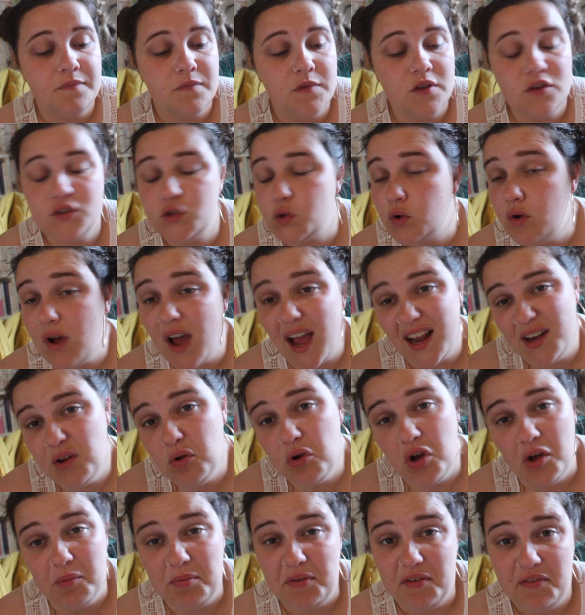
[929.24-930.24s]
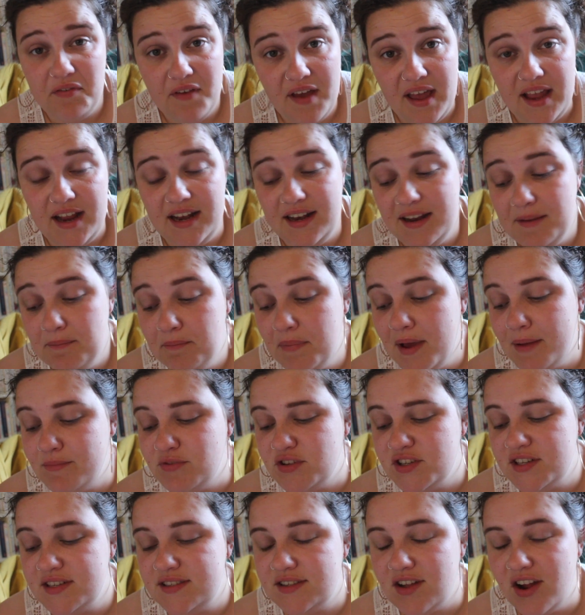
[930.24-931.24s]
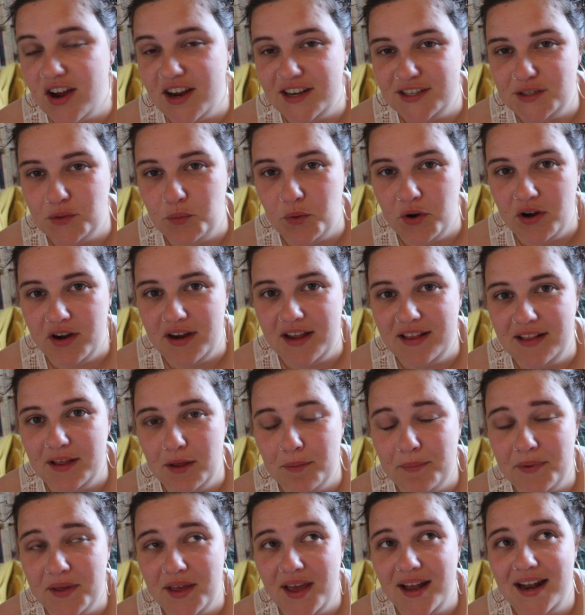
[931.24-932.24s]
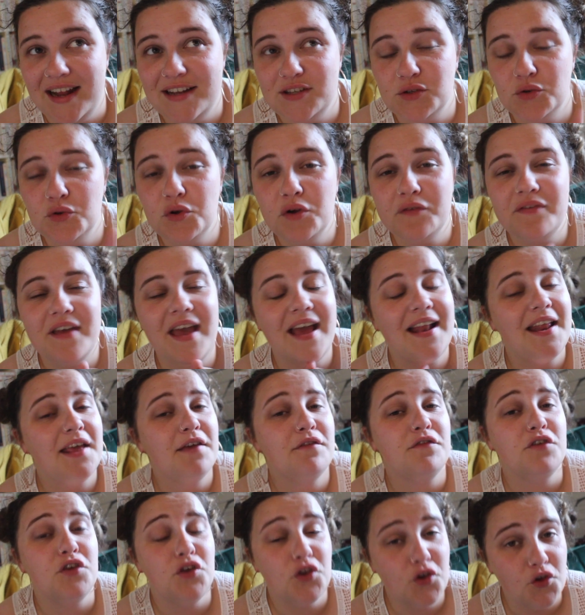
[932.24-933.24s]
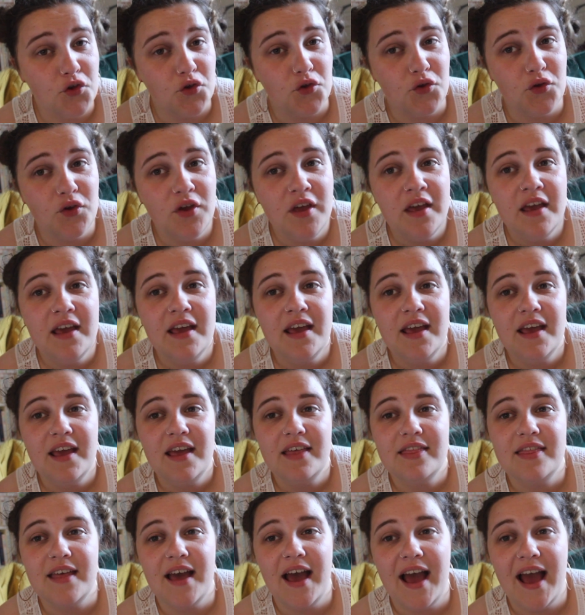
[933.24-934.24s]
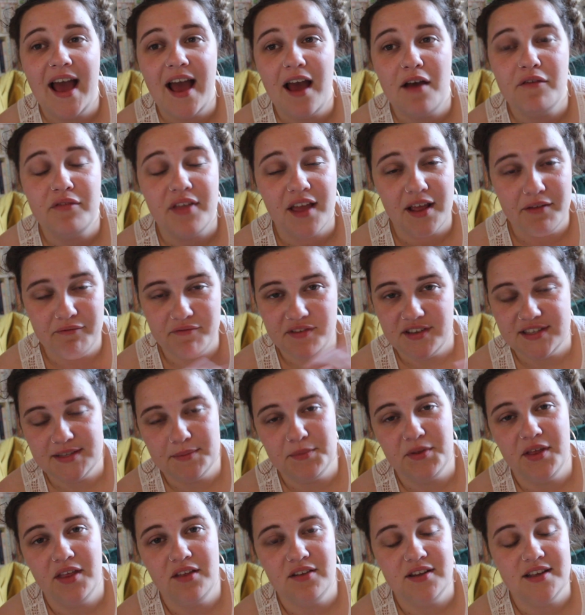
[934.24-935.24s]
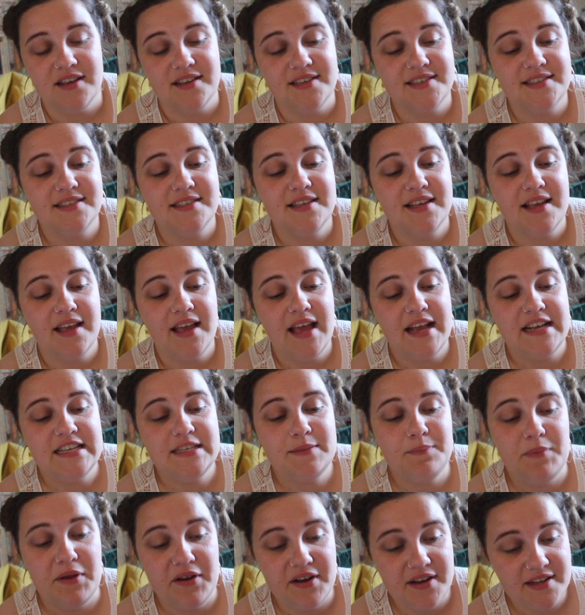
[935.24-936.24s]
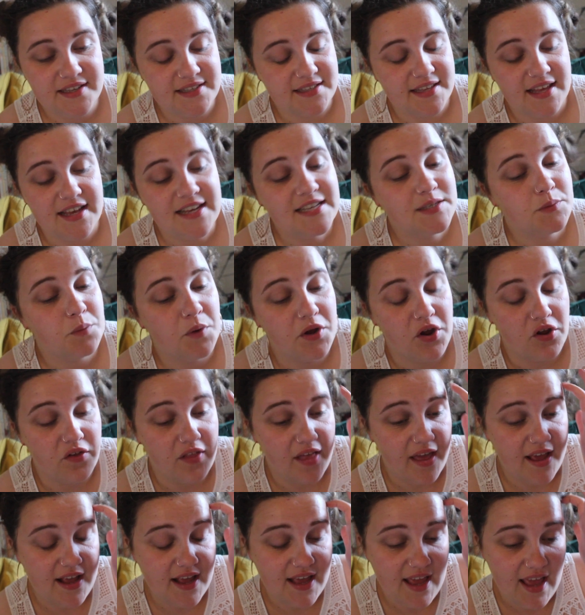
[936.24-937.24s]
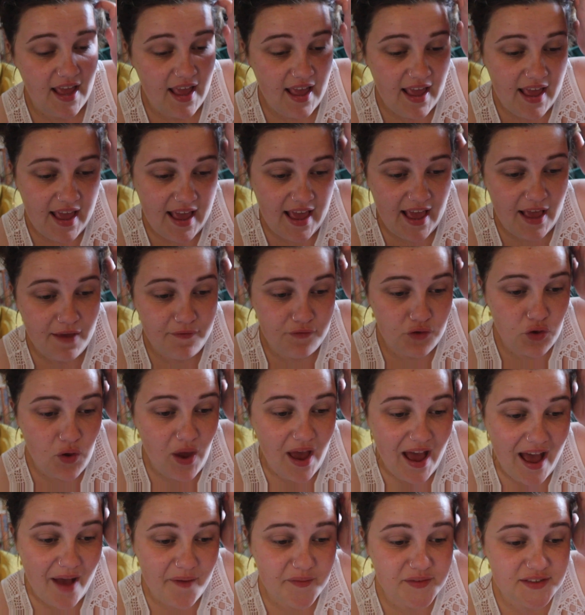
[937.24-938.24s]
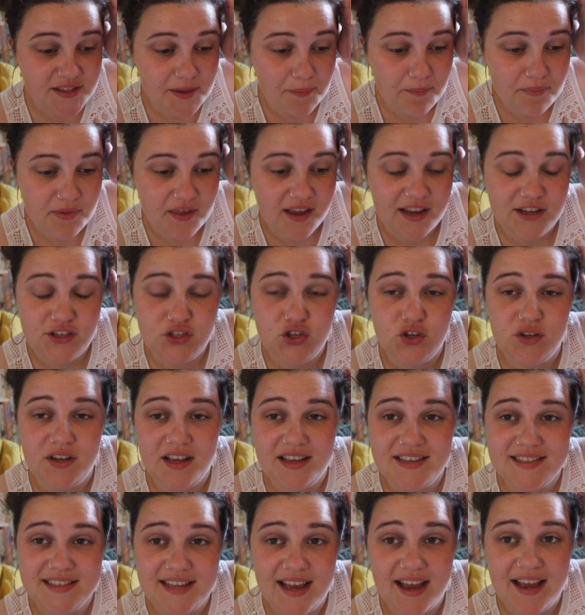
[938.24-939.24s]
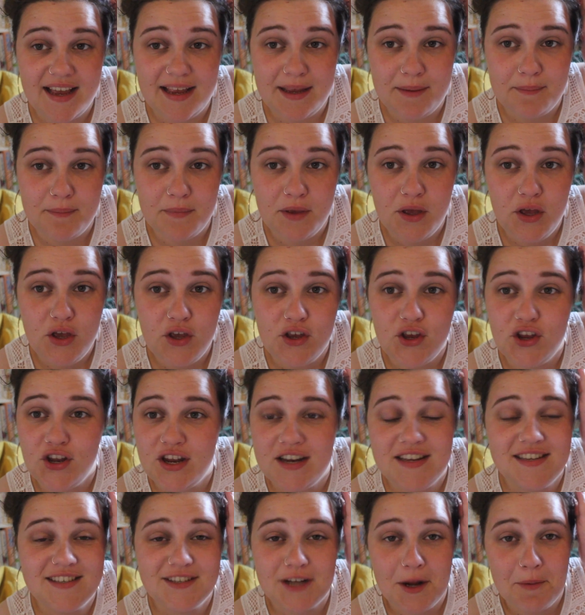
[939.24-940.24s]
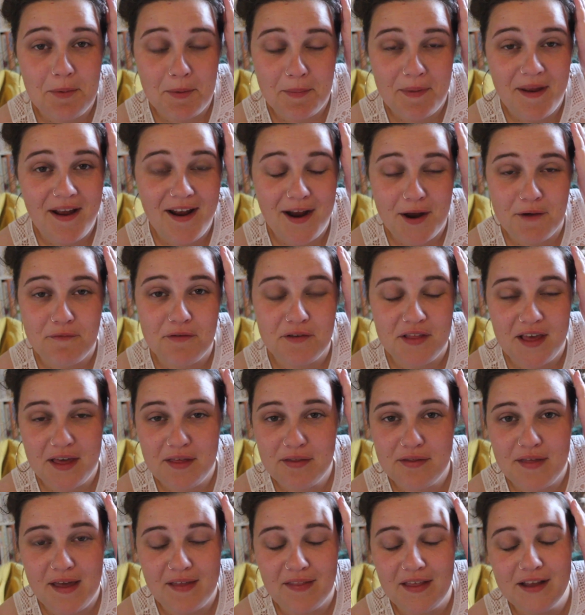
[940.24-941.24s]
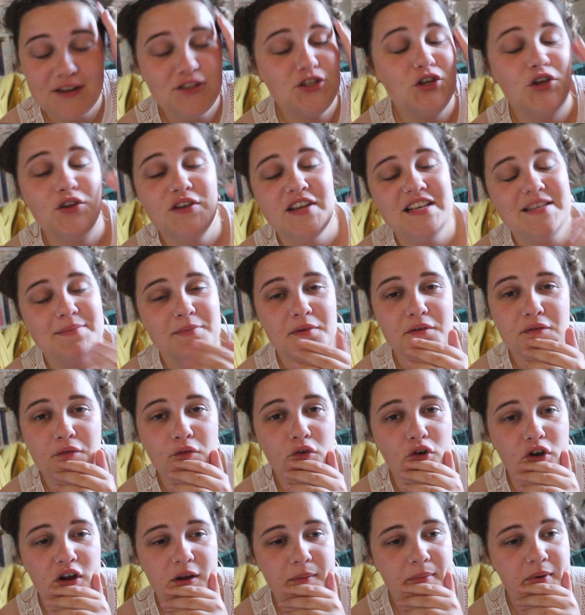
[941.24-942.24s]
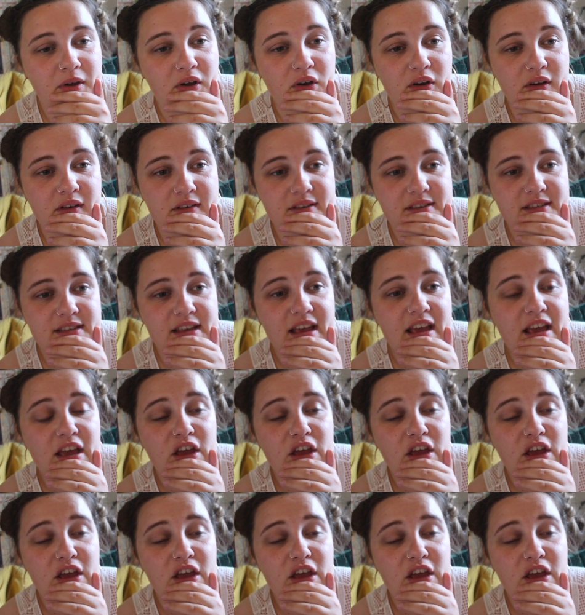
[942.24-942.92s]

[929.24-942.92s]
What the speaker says: So I know it'll be fine, but I'm just starting to worry a little bit. And I don't know if any of you that have like invisible illness experience this, where you're like, if you have something in 2 days time, you need to start preparing for that thing like 2 days before, because